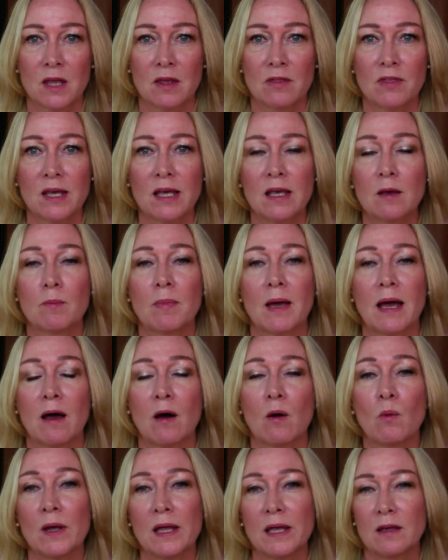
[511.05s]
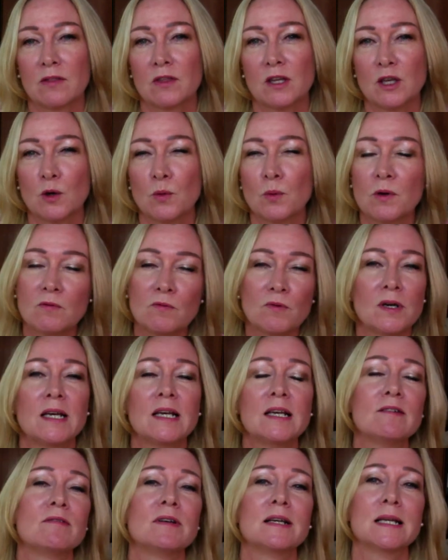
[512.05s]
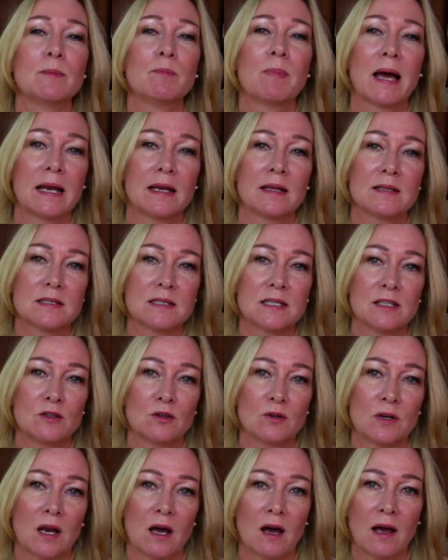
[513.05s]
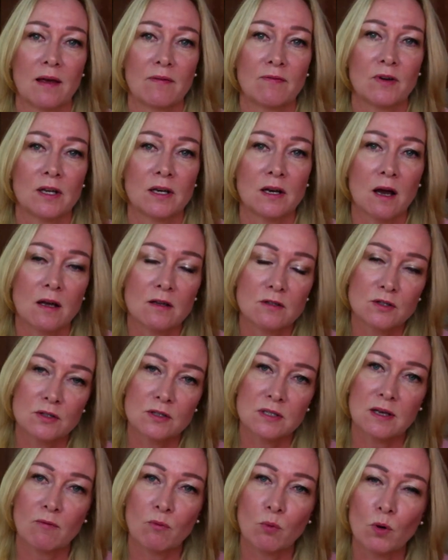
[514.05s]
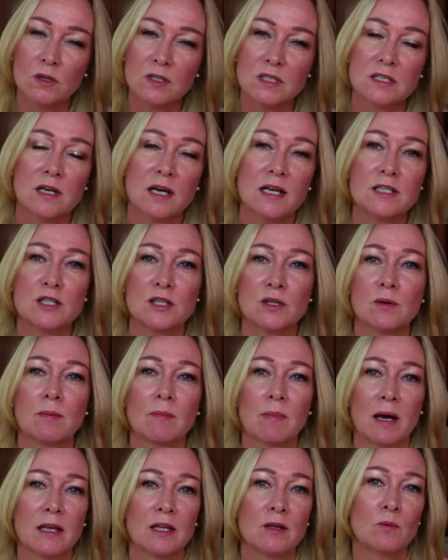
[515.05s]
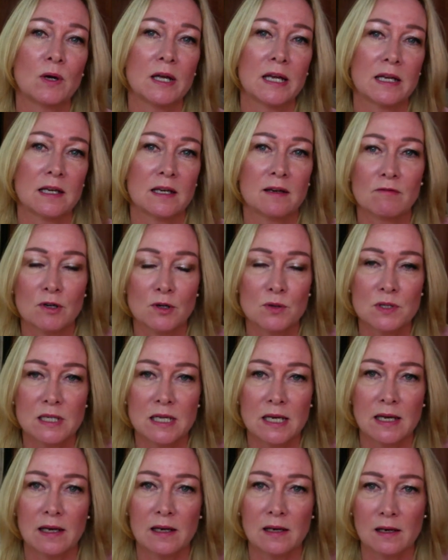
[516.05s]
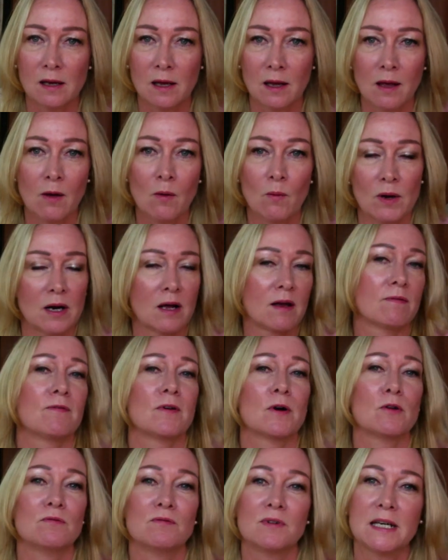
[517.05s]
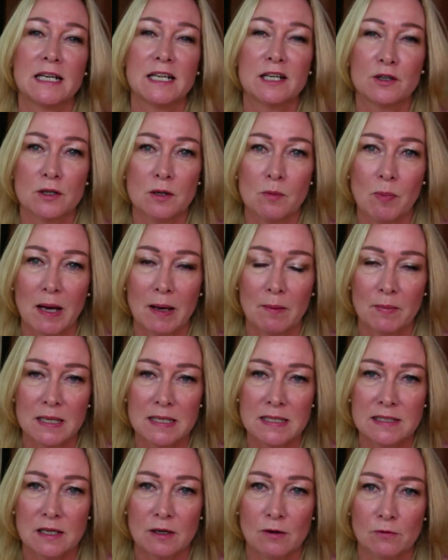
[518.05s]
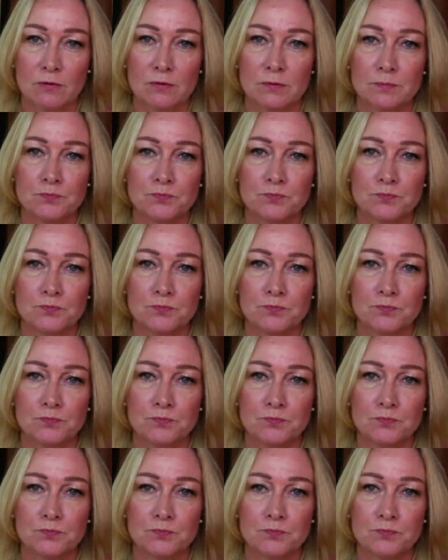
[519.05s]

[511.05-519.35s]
Think about a week that you were really balanced in your life and ask yourself, what did I do in my weekly routine when I felt really good about myself?